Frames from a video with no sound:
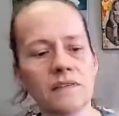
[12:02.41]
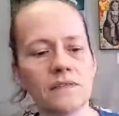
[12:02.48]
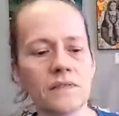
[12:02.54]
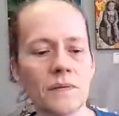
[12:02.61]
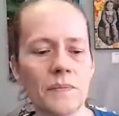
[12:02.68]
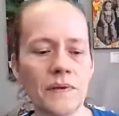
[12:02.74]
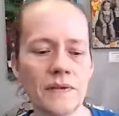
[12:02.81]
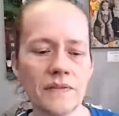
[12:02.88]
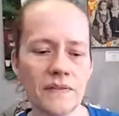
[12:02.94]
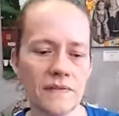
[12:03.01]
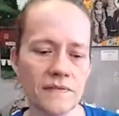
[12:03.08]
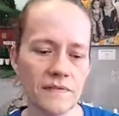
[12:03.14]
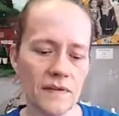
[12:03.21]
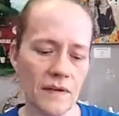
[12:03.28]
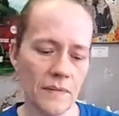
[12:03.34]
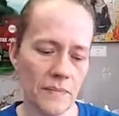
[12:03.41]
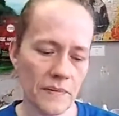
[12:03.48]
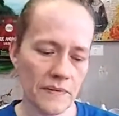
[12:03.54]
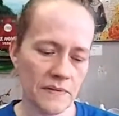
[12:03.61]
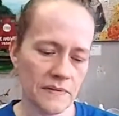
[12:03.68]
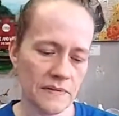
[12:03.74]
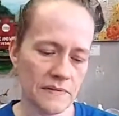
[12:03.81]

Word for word: So I picked this up